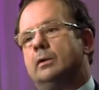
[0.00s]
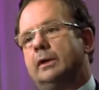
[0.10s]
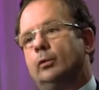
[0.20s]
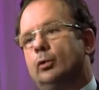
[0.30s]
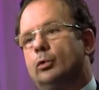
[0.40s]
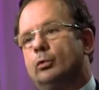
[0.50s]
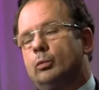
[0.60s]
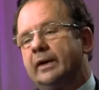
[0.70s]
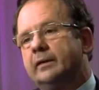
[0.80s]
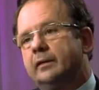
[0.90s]
or
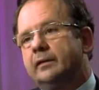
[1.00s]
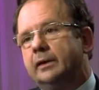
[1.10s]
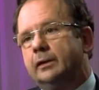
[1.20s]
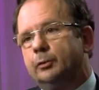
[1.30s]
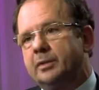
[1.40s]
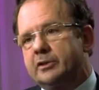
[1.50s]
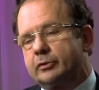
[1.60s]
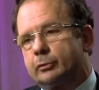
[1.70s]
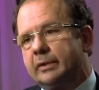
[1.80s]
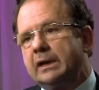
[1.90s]
wait until the
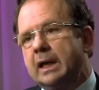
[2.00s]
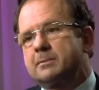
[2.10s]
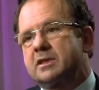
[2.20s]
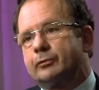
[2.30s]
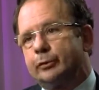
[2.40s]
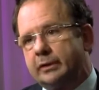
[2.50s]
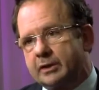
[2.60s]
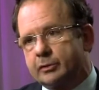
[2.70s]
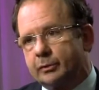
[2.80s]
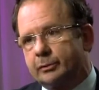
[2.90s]
patient relapses after
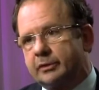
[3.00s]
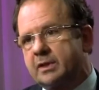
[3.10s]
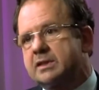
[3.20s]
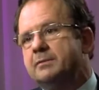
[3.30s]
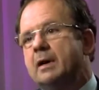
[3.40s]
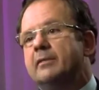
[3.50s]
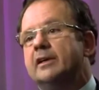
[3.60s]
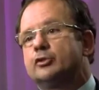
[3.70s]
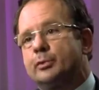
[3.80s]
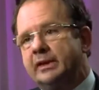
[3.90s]
induction with rituximab
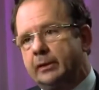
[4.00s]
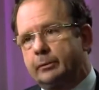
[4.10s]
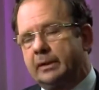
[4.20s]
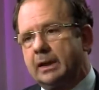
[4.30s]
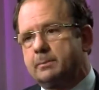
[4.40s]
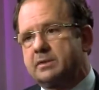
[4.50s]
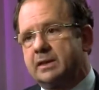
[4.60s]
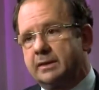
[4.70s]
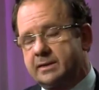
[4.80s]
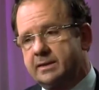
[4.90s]
and treat that relapse.
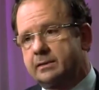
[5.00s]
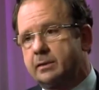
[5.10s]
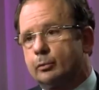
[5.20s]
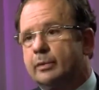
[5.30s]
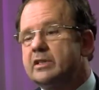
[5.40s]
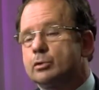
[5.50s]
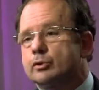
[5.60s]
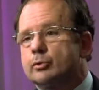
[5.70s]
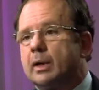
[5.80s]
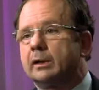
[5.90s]
And this is the
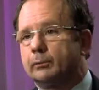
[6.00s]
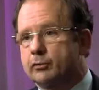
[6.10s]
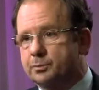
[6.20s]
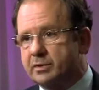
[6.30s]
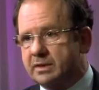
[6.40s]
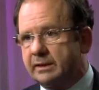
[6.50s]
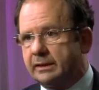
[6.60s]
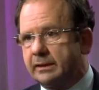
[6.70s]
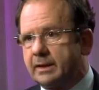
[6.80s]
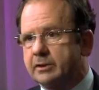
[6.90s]
RESOLVE trial that was
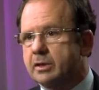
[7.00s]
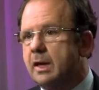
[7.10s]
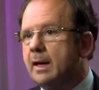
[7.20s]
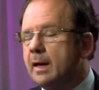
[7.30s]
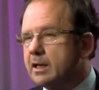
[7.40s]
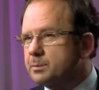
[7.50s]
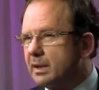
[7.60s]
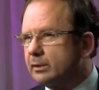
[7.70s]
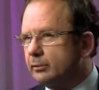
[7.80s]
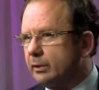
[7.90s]
presented at ASH as
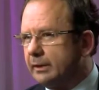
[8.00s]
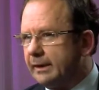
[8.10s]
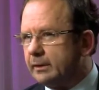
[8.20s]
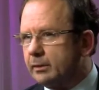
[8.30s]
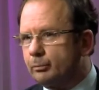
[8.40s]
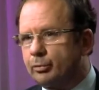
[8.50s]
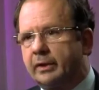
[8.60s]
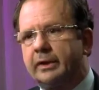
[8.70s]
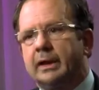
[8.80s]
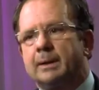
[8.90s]
part of the
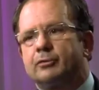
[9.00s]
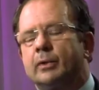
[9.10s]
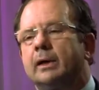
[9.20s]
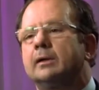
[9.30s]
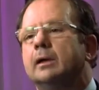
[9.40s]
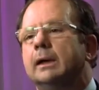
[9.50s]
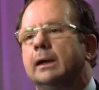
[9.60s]
late-breaking abstract,